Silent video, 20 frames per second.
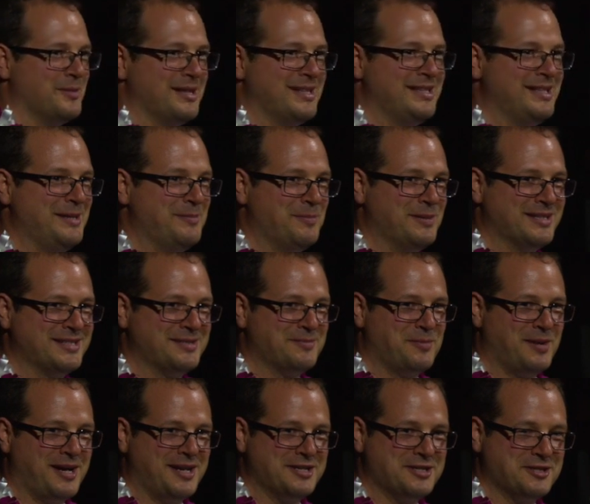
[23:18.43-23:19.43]
deepest
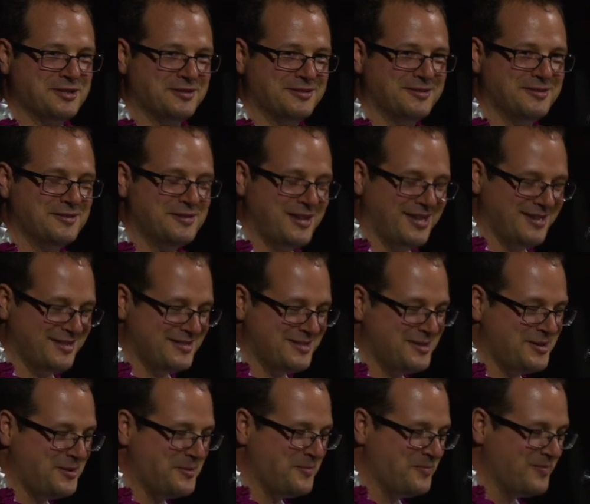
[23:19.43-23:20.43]
passion. Okay,
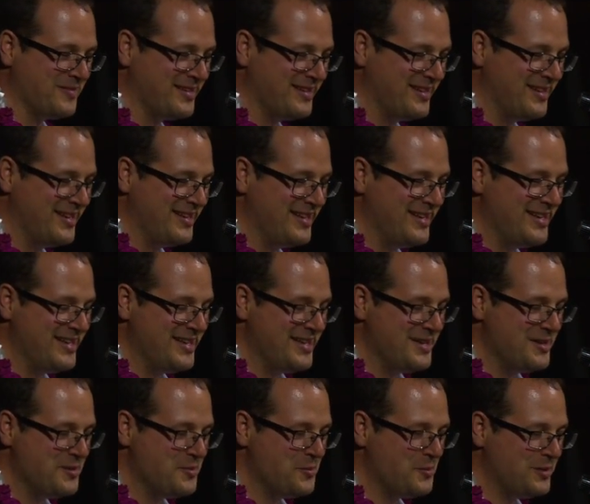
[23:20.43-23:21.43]
so
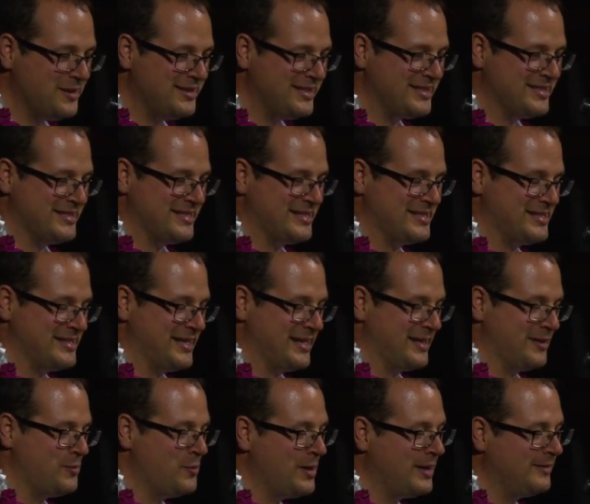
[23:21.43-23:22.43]
what is this
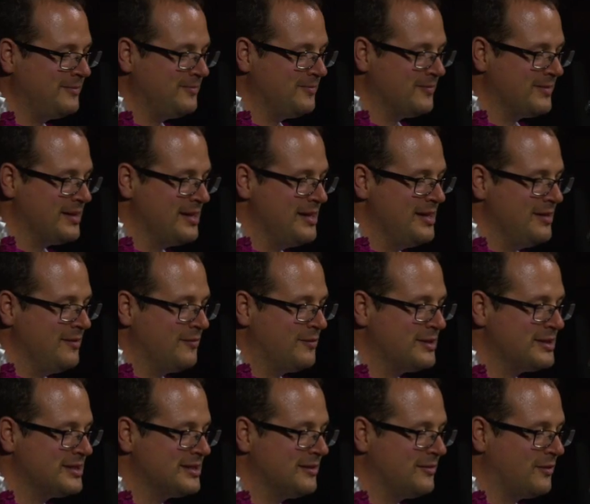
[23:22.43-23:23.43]
thing? Well,
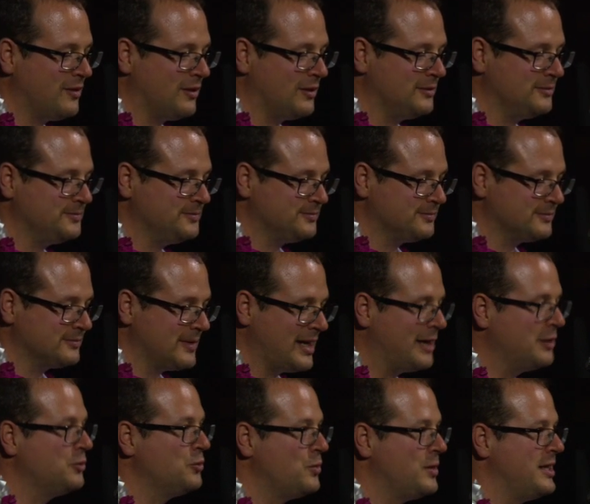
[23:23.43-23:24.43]
first of all,
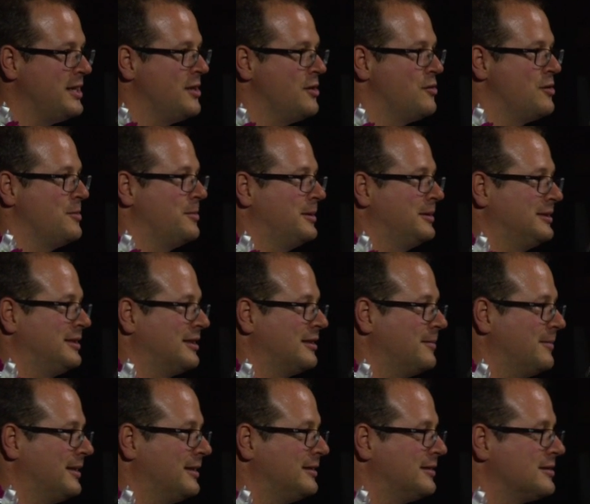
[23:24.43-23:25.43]
how do we know about
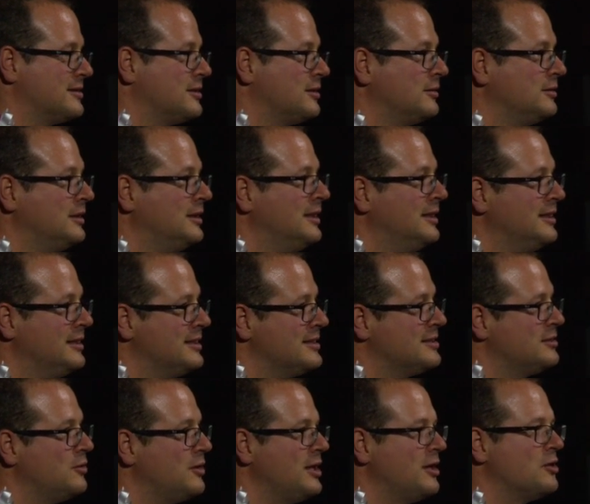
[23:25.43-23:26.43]
dark matter? So the
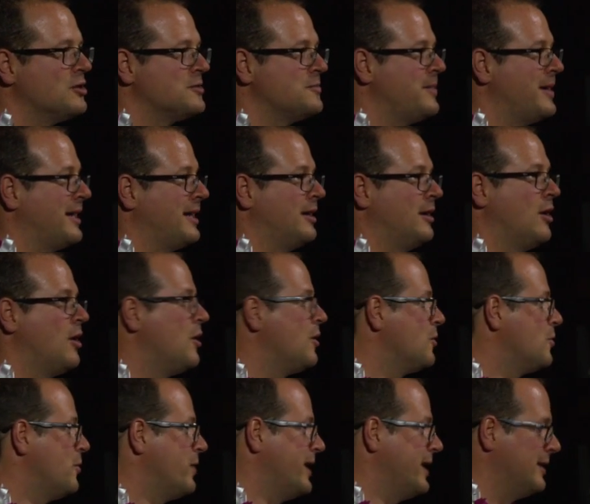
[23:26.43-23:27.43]
story goes back a
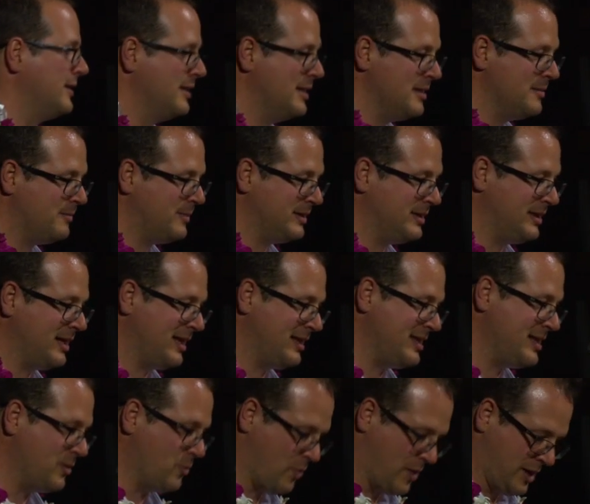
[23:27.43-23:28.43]
long way, but I
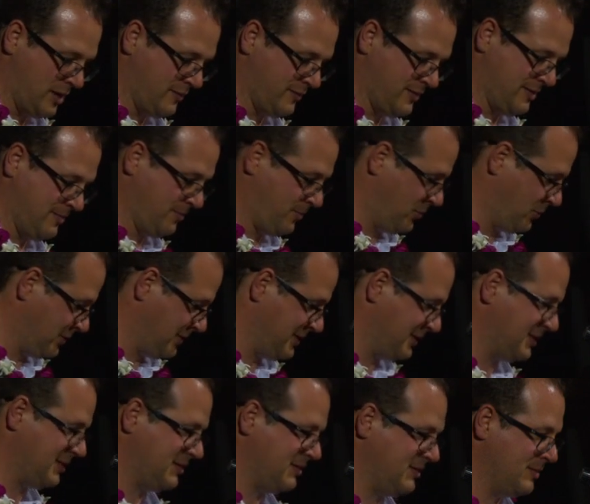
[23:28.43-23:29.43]
think one of
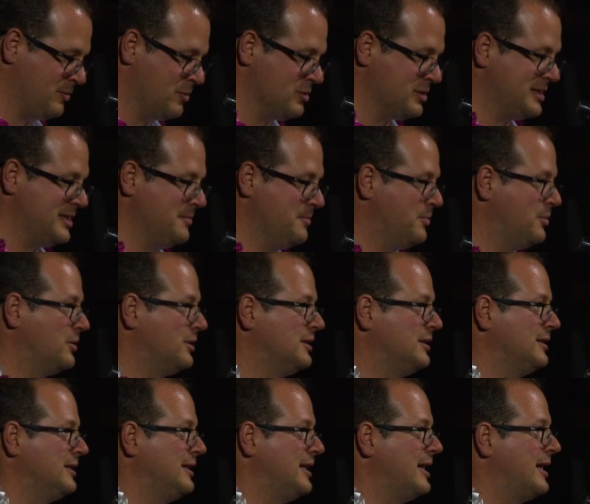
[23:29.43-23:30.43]
the most
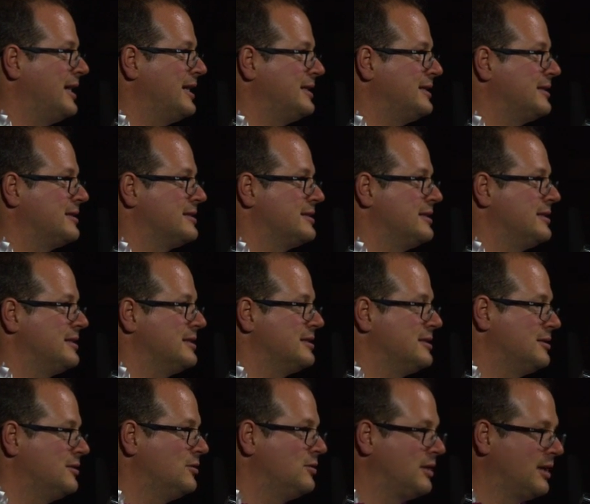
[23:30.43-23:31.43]
important characters in this
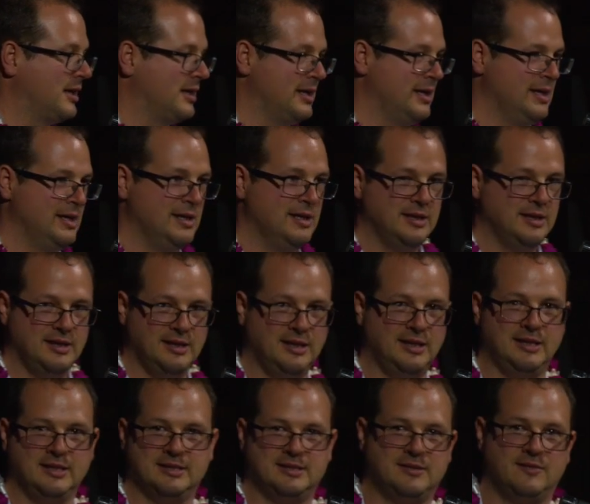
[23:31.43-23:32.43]
story
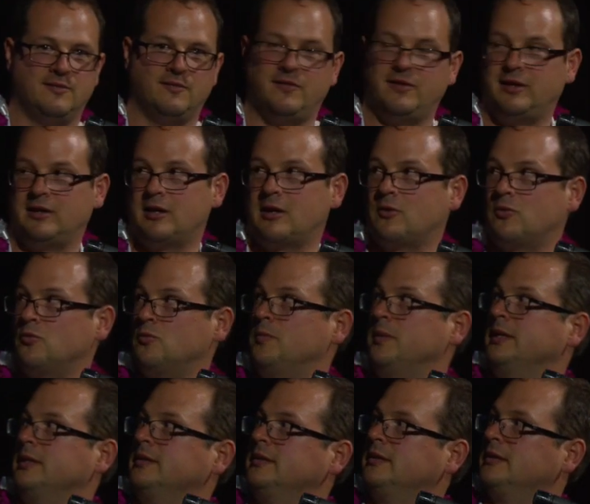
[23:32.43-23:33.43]
is Vera
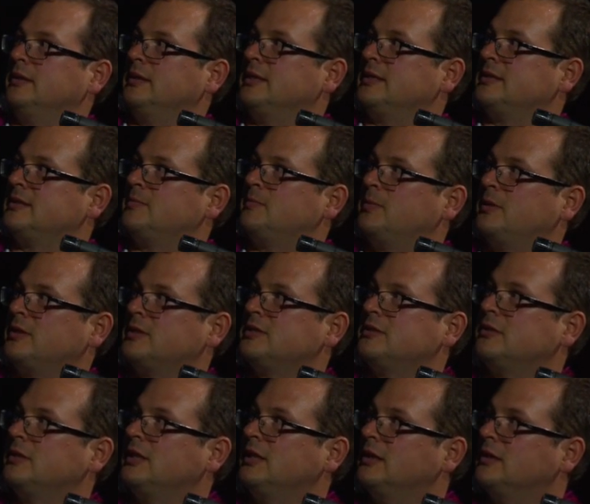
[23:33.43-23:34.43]
Rubin, this
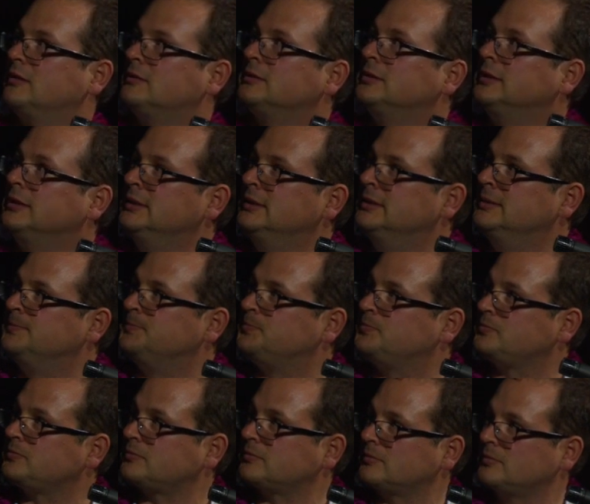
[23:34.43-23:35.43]
person here.
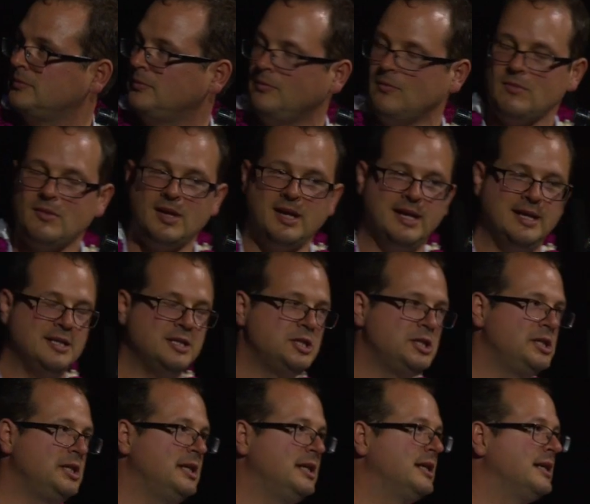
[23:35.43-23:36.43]
And
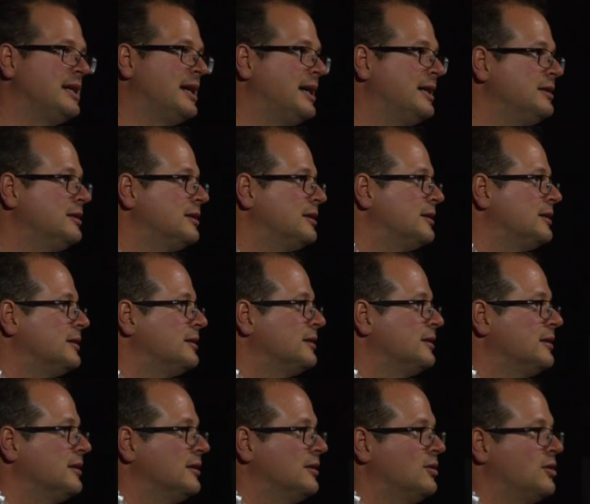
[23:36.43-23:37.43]
she and other
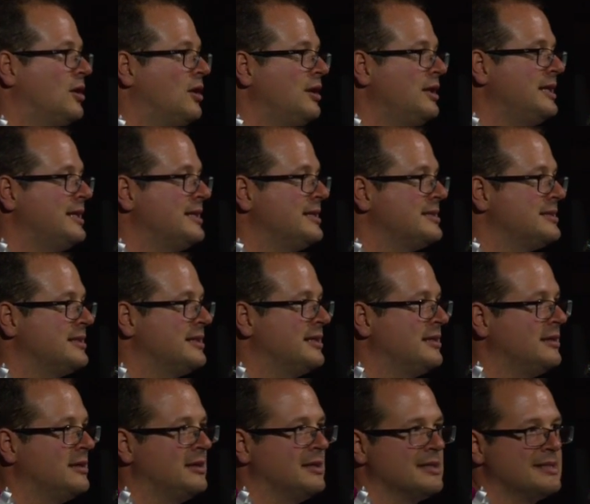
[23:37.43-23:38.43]
colleagues
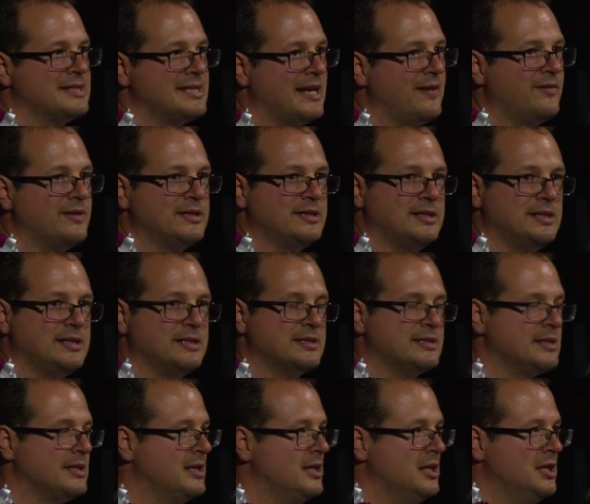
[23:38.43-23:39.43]
in the
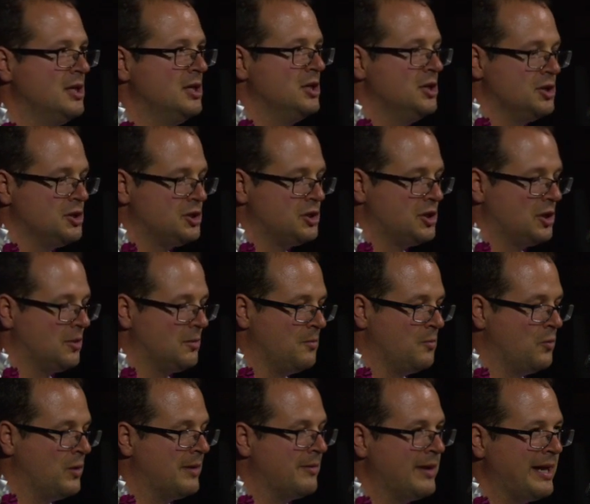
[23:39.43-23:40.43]
70s
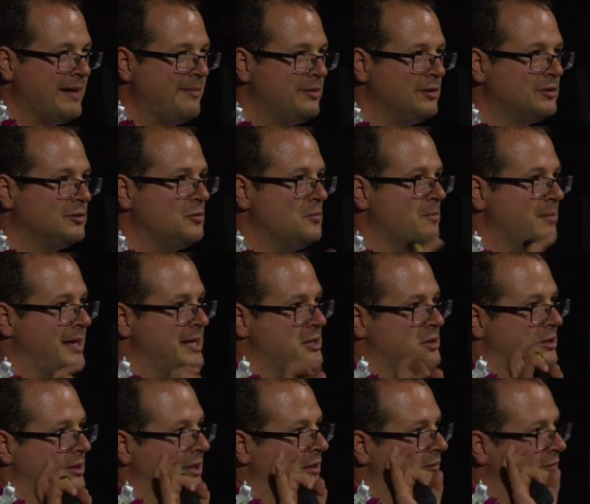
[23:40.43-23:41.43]
were able to
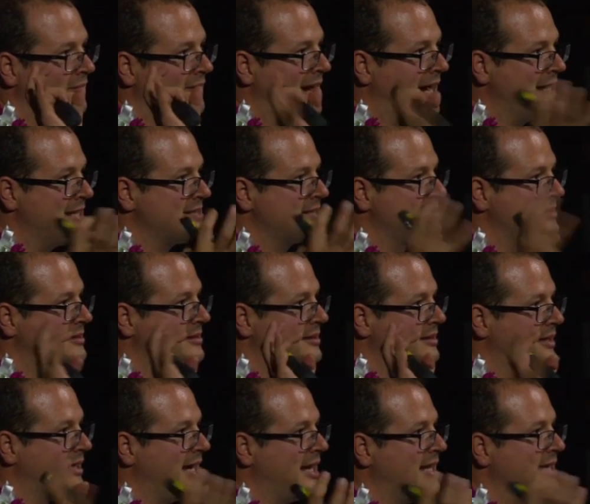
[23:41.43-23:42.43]
measure how fast
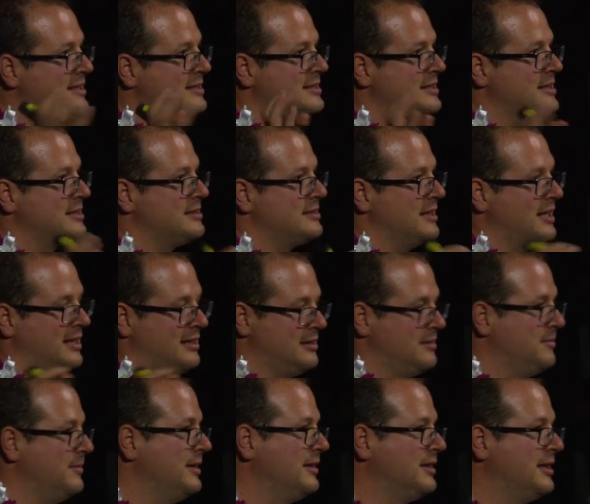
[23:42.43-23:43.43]
galaxies like
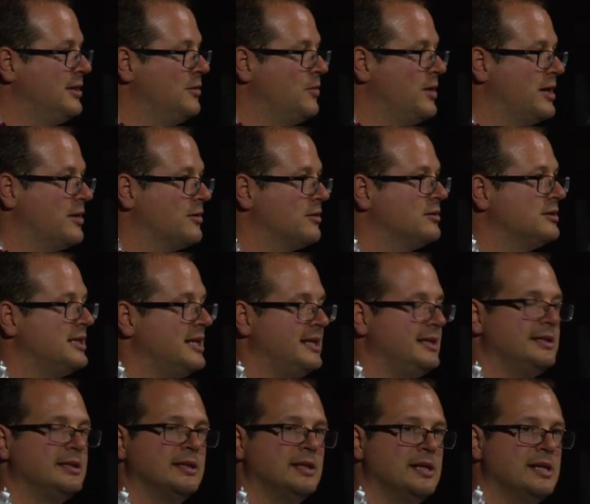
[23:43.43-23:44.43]
the Milky Way
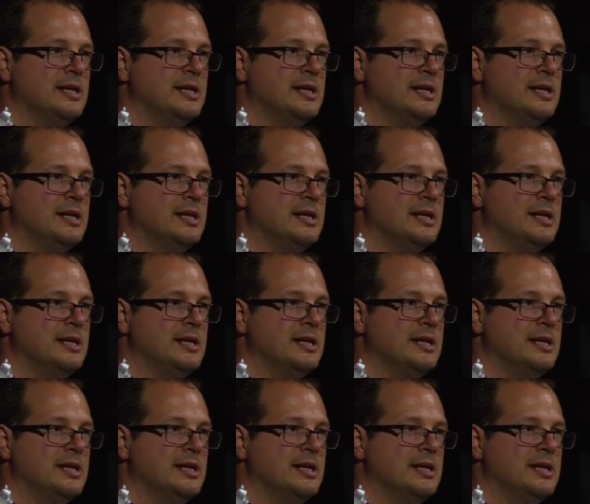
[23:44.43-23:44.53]
rotate,